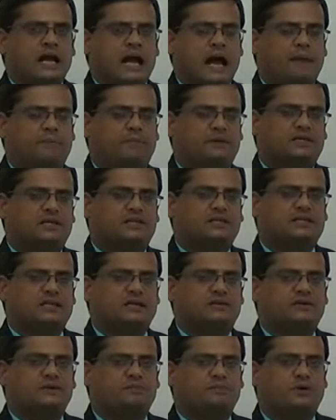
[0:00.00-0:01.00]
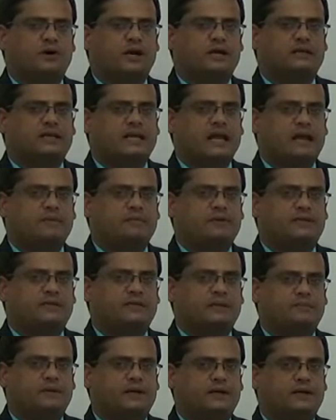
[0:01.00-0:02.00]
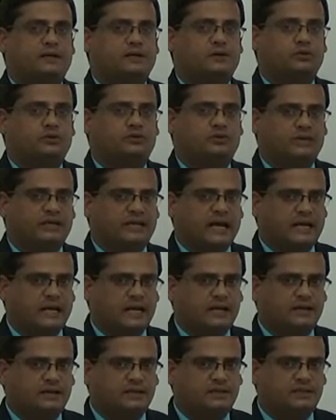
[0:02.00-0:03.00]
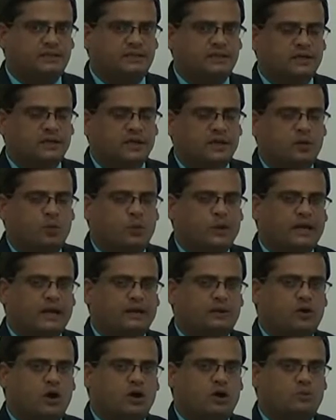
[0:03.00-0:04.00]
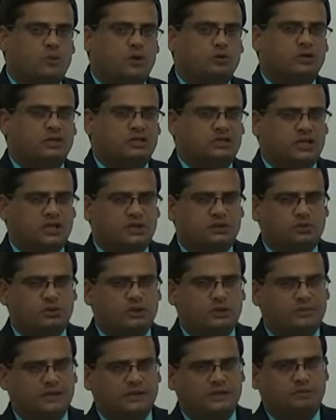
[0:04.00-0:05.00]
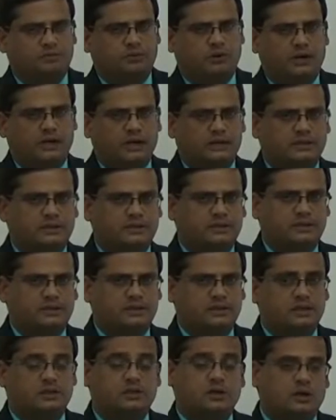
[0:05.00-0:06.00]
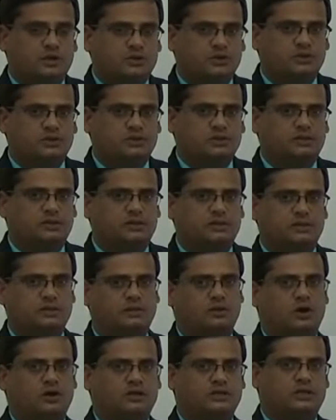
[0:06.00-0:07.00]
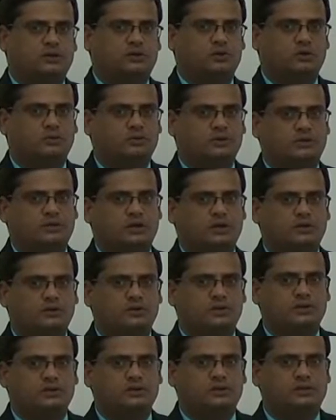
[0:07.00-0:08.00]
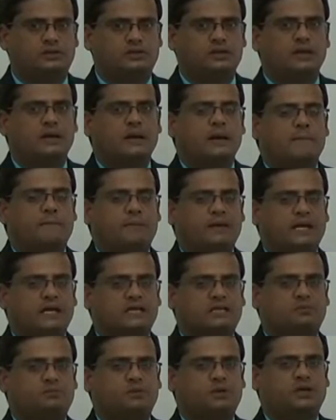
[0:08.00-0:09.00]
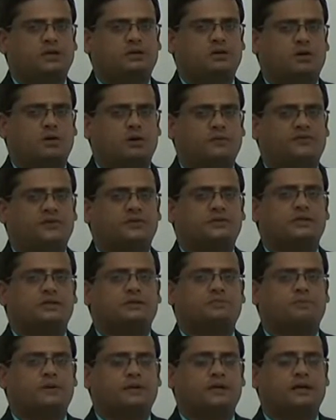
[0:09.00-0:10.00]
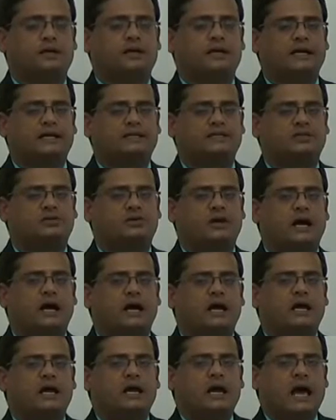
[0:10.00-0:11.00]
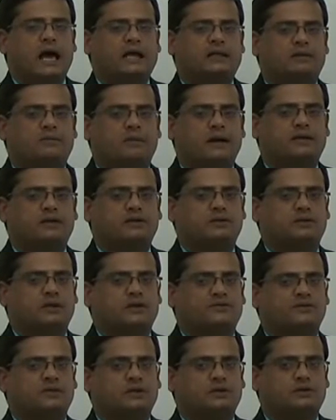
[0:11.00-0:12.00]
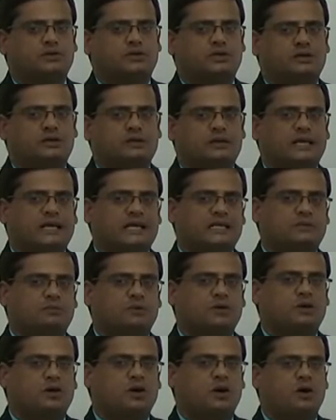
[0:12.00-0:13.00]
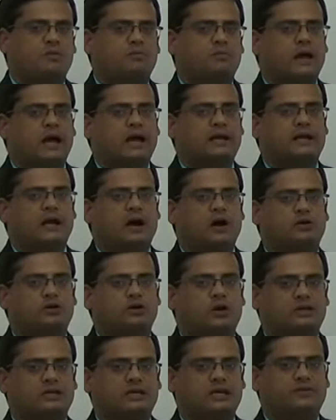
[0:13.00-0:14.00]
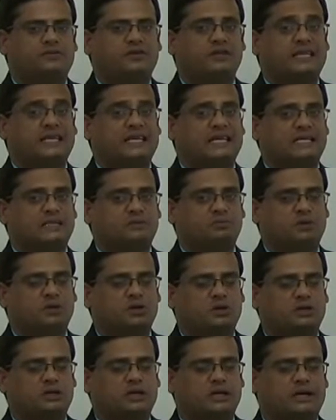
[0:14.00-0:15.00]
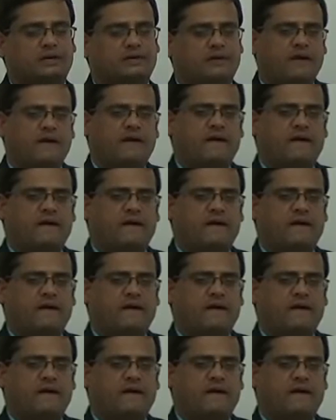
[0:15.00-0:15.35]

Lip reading: Application server product can be separated into three categories. We can talk about the J2E based products, solutions, non-J2E based solutions, PHP, ColdFusion, Perl and Extra, and the Microsoft solution, ASP.com, and now .NET with ASP.NET,